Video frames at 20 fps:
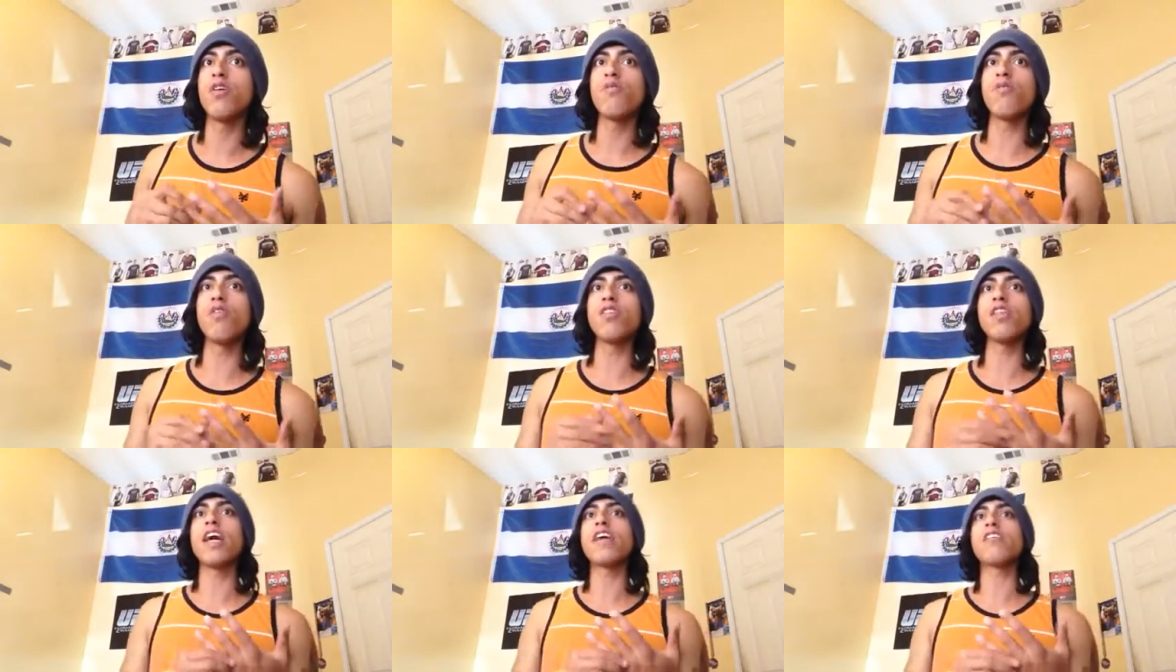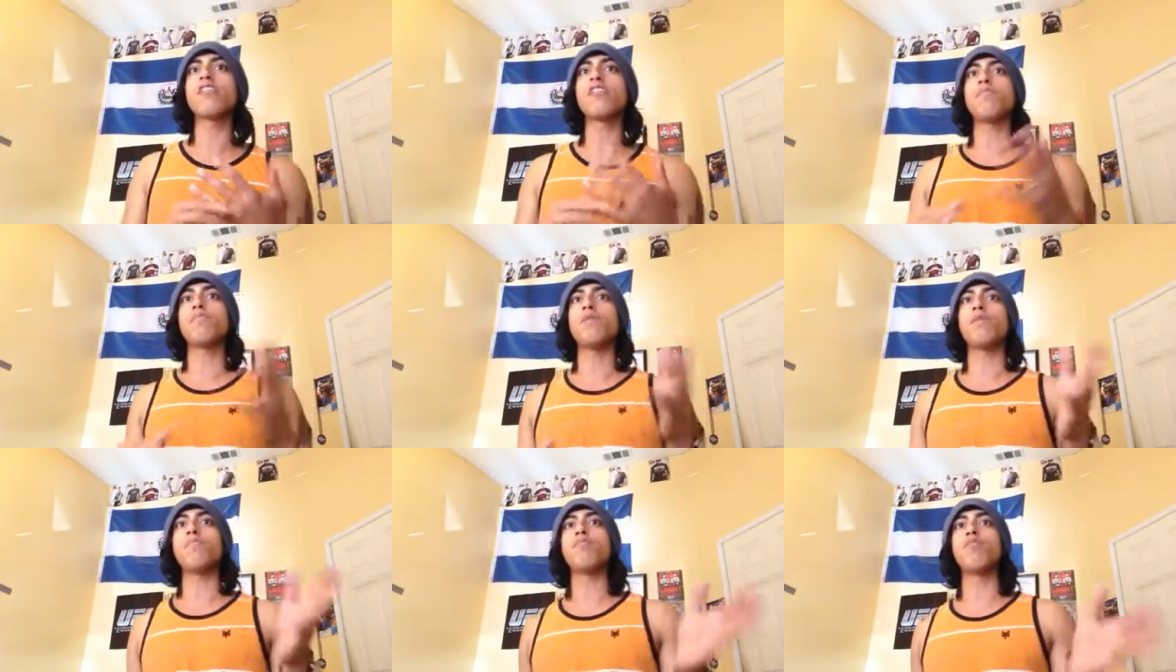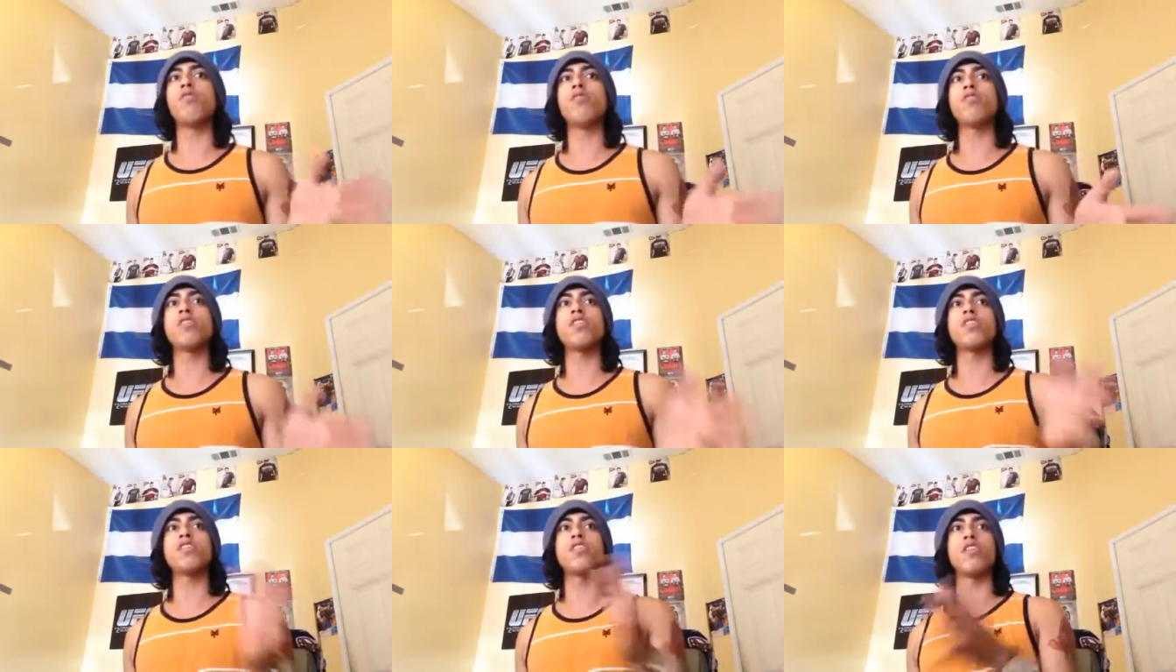will likely be
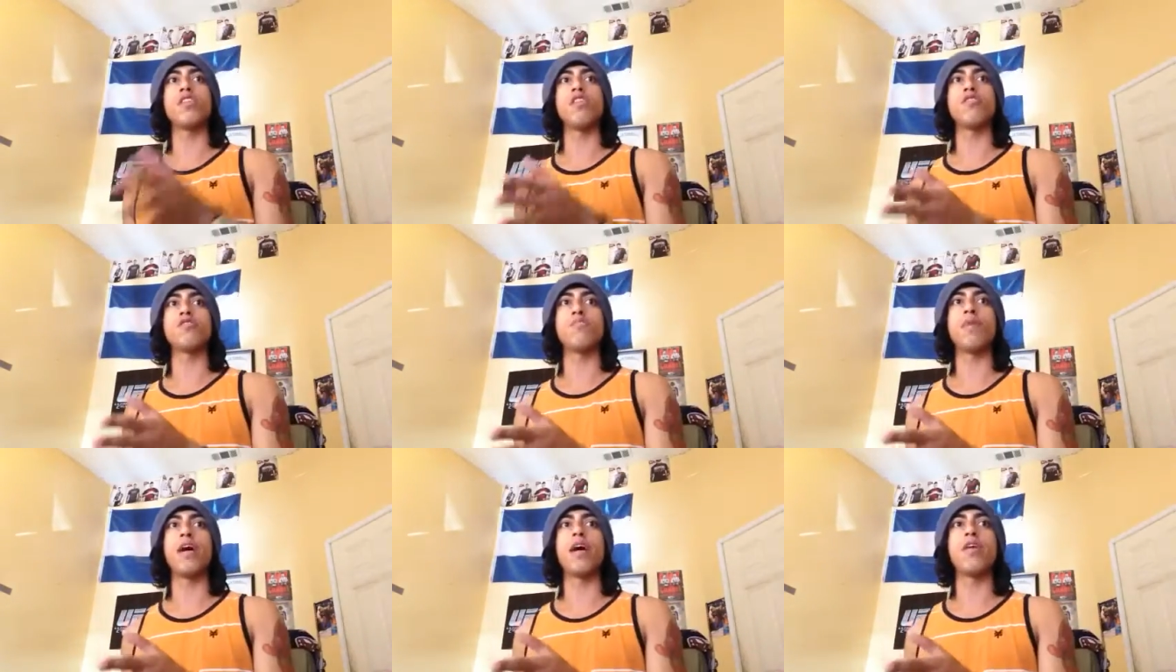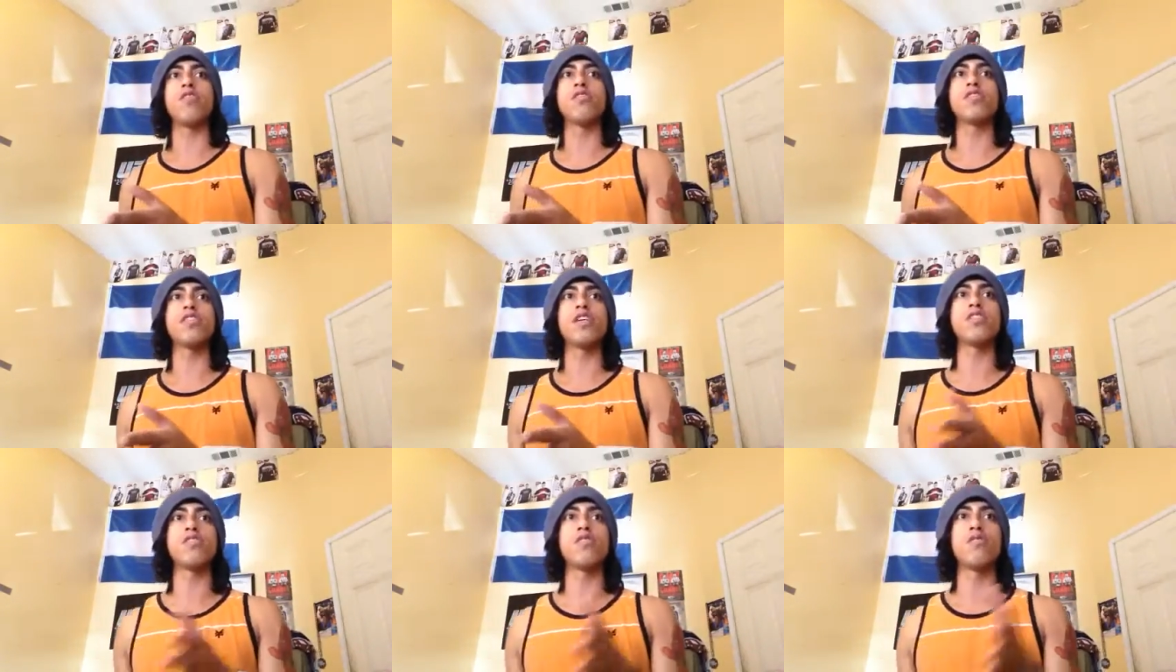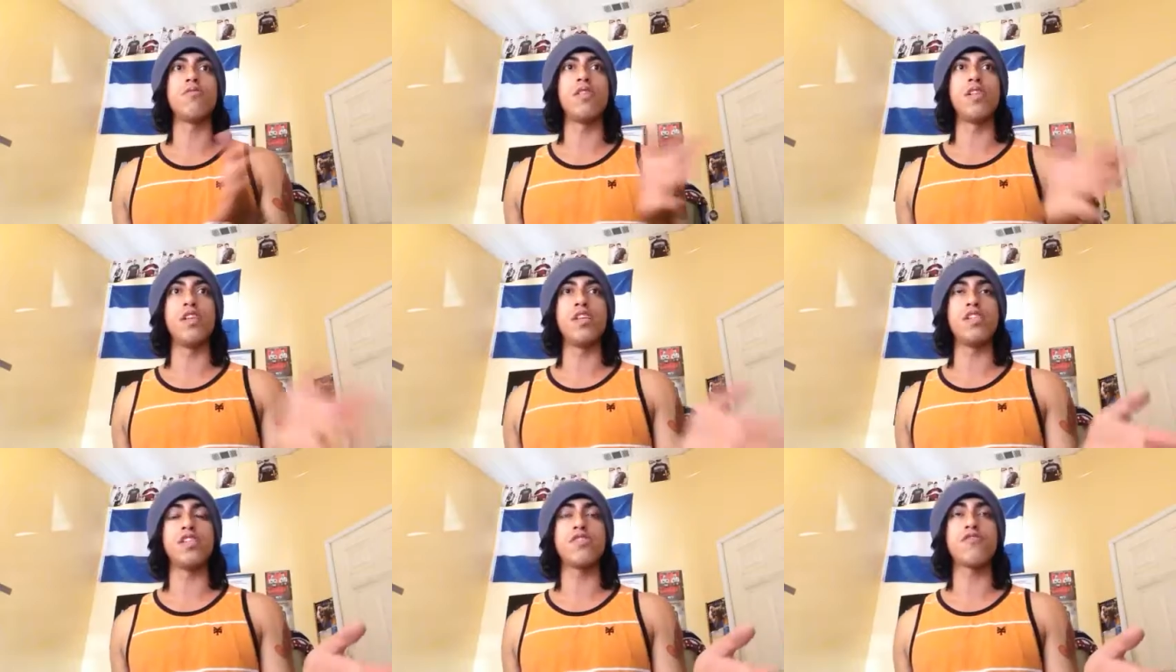pulled into those battles as their
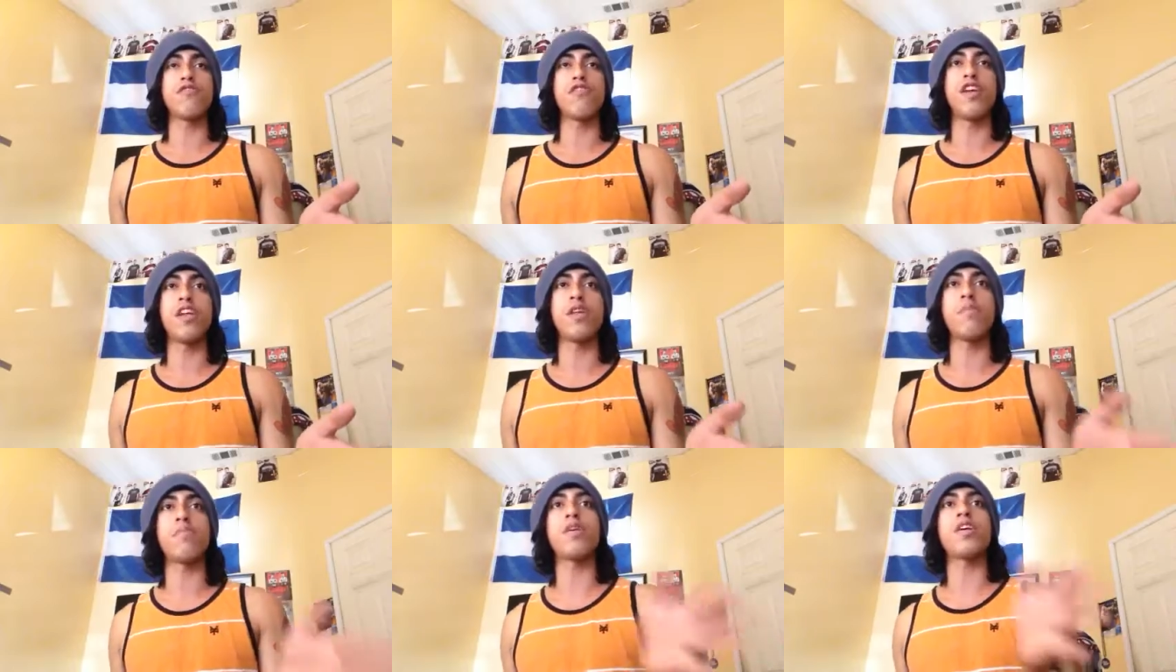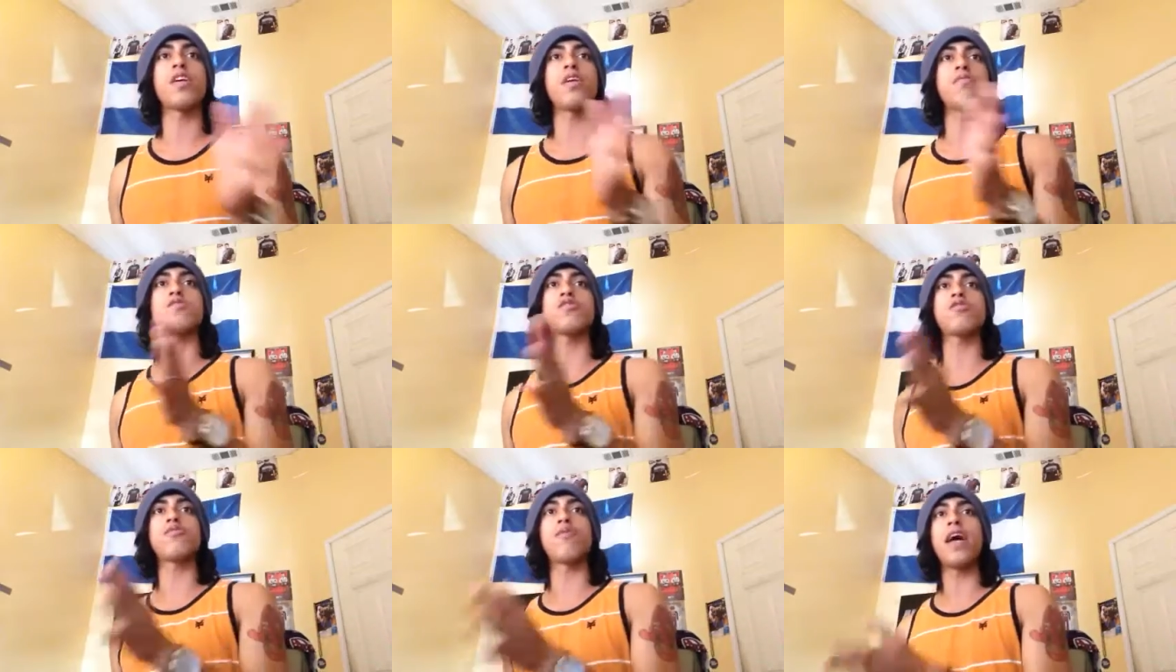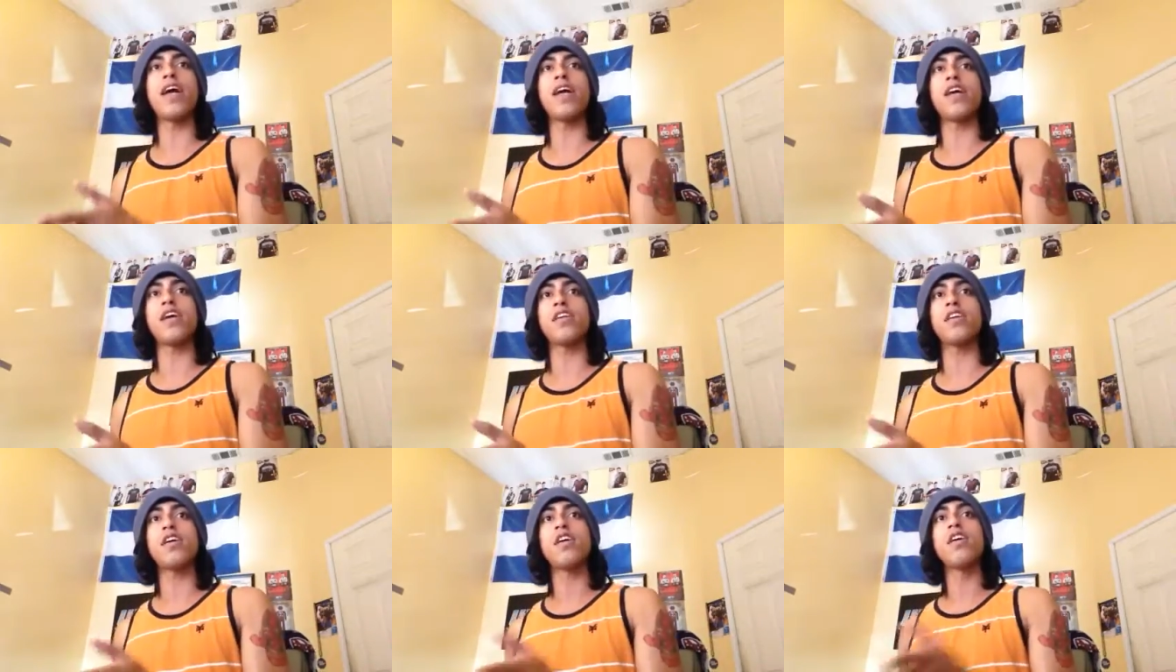religious freedom becomes
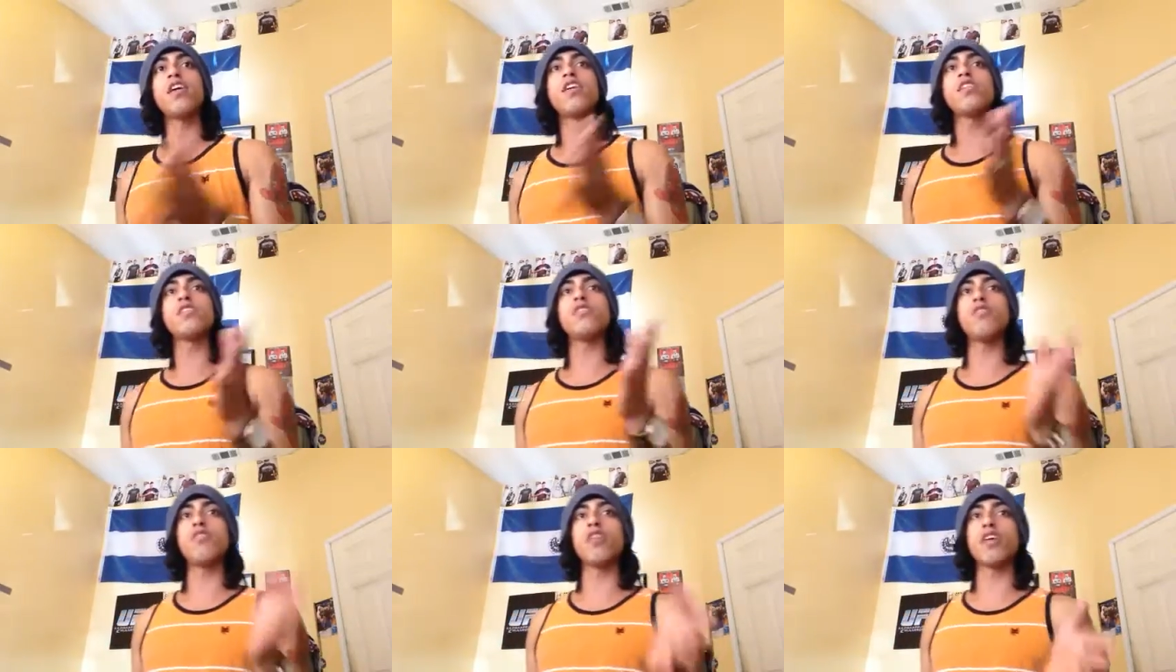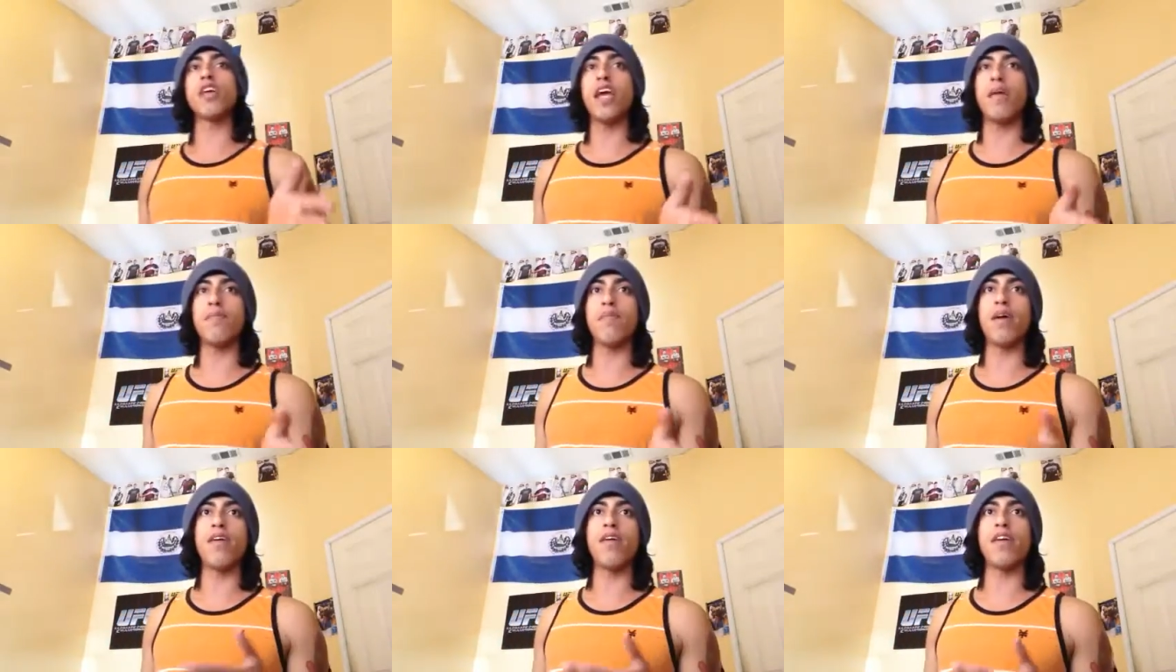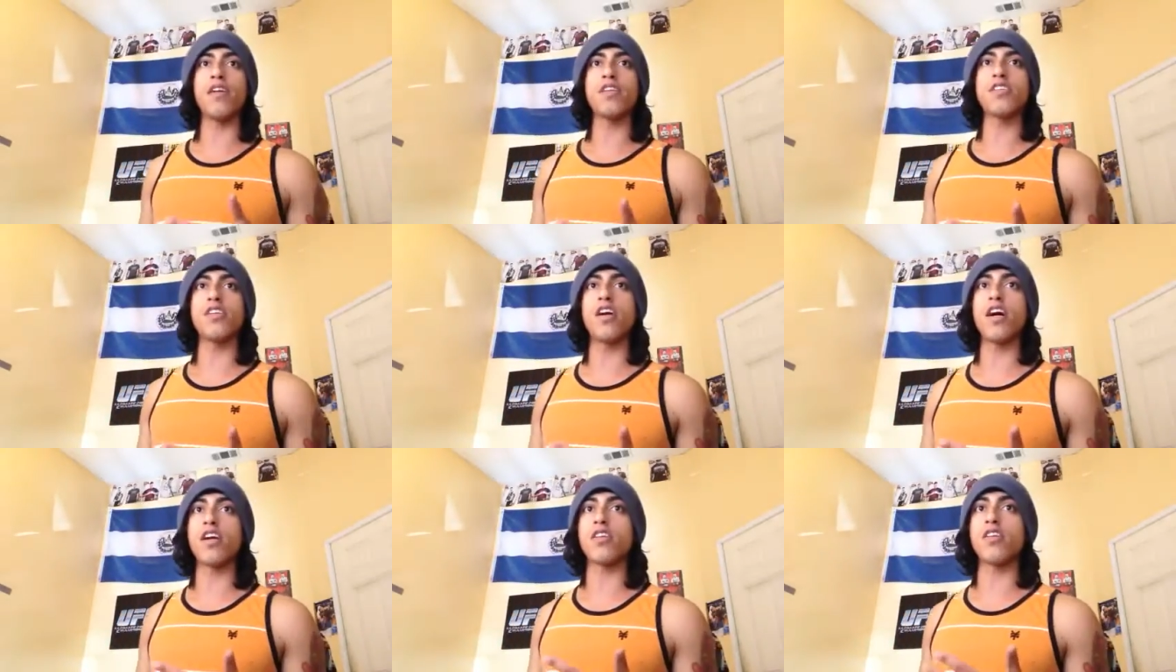threatened due to gay
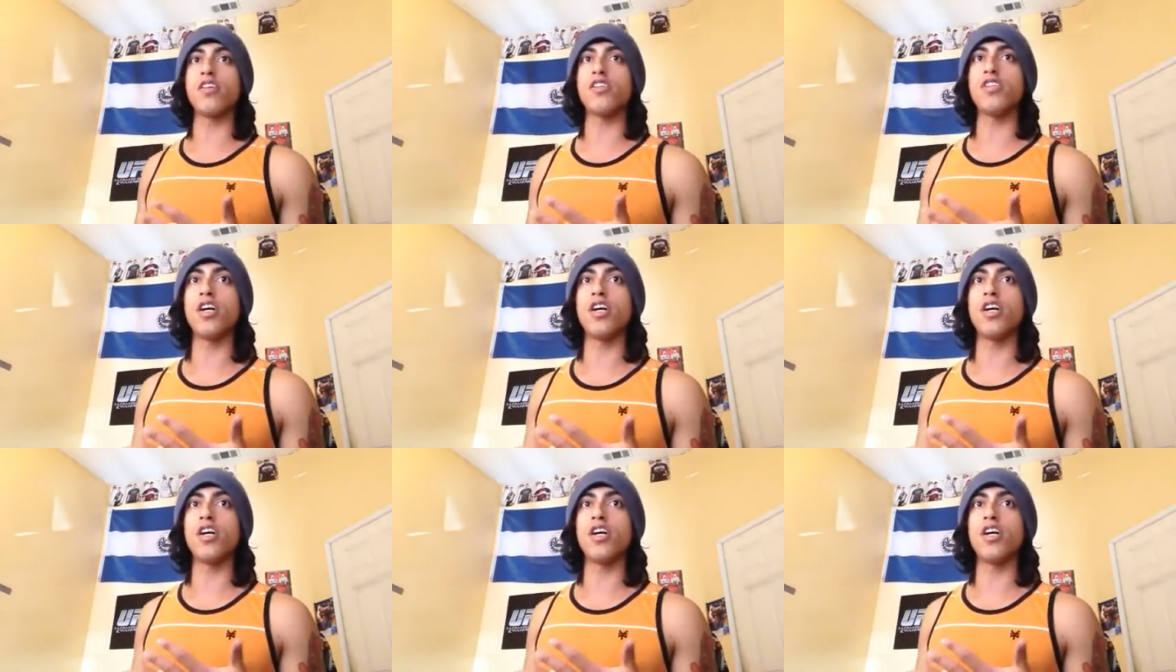marriage, Dr.